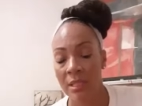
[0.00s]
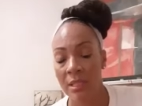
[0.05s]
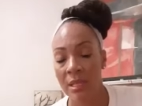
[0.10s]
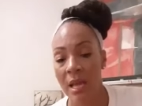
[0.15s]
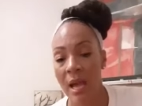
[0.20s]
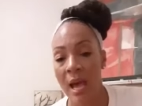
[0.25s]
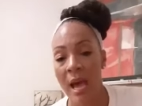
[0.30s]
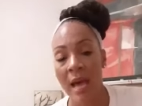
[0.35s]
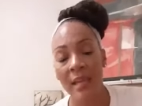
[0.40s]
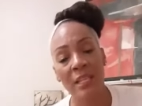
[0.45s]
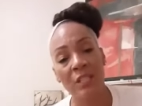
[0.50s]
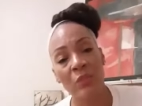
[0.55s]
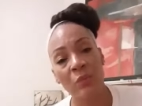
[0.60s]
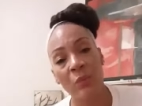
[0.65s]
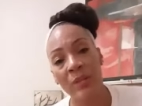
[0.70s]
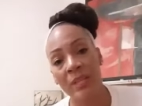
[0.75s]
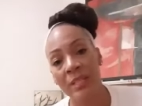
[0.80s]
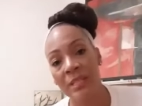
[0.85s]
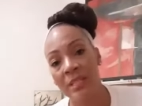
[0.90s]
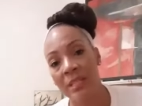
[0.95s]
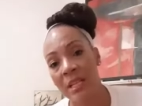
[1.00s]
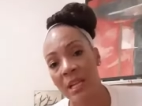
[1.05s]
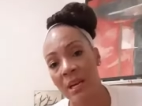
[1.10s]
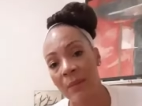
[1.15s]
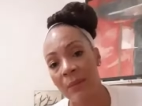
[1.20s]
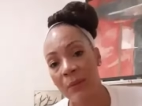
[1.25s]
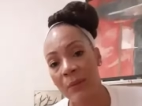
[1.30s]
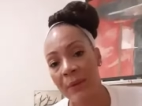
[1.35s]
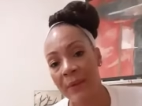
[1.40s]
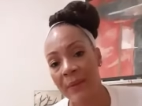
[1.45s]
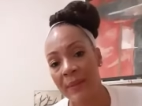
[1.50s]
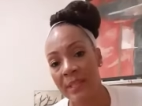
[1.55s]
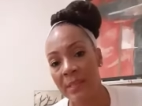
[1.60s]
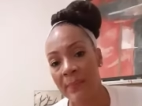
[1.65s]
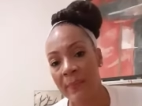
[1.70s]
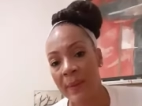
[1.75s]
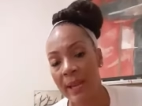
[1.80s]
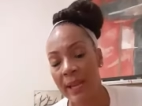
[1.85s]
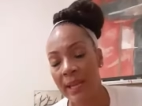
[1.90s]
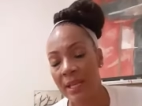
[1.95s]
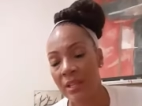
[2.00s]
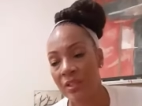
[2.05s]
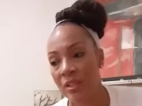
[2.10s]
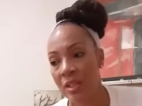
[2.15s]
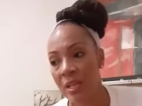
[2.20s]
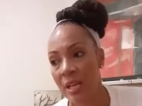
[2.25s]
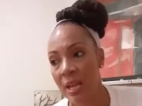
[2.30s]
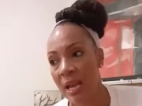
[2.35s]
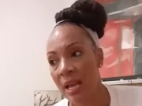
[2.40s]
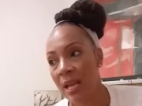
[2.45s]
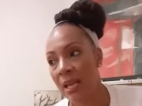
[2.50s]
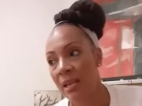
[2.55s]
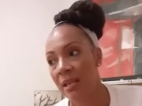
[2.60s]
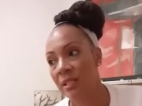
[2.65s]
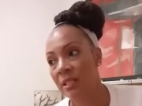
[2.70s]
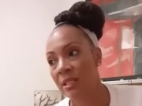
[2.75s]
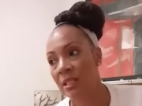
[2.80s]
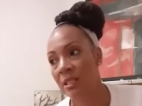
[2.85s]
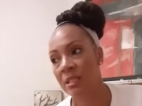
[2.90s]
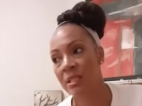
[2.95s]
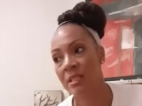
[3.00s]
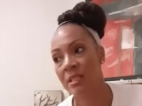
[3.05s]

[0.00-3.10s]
I just wanted to come on this page tonight just